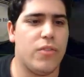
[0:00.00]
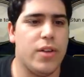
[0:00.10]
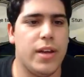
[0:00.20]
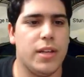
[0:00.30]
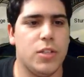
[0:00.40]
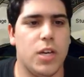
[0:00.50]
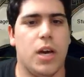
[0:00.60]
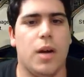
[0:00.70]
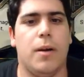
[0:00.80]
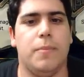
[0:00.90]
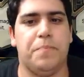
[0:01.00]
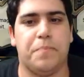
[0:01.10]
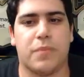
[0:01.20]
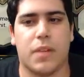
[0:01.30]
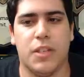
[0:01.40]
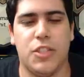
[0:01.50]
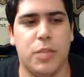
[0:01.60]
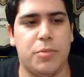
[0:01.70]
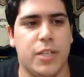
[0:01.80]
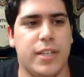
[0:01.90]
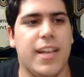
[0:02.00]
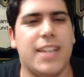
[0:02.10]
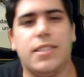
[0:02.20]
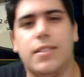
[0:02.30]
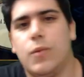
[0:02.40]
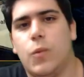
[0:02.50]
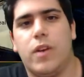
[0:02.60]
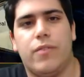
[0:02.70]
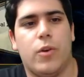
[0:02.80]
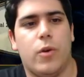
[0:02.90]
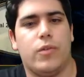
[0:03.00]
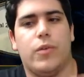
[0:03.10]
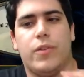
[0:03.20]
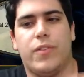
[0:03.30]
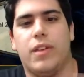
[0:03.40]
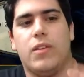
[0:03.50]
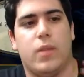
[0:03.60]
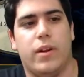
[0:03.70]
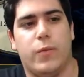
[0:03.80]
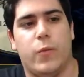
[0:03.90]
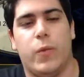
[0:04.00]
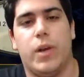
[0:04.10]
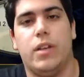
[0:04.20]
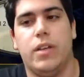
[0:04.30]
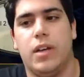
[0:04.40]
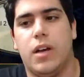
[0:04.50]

in Egyptian, and that's one of their things, right? Really